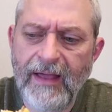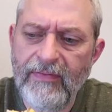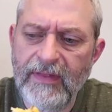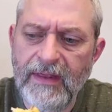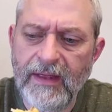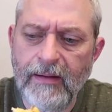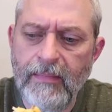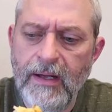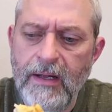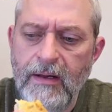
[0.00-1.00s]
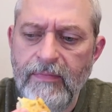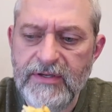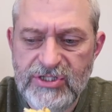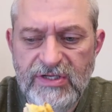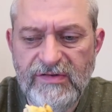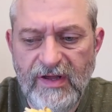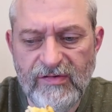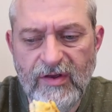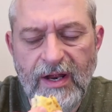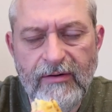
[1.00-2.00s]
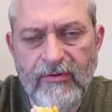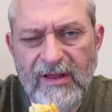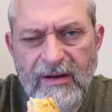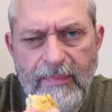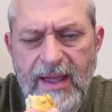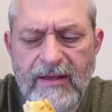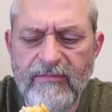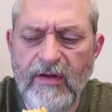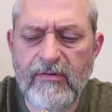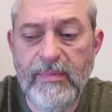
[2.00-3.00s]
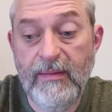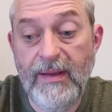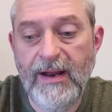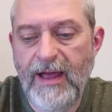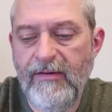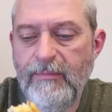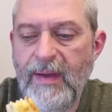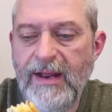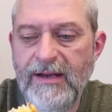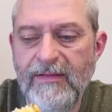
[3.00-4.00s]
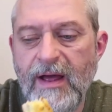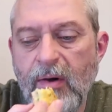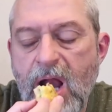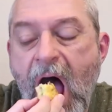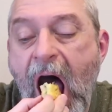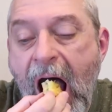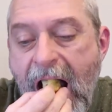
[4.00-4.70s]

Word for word: and the, um, the cheese tastes good. I don't really get a bacon flavor, but it may not have bacon in that one.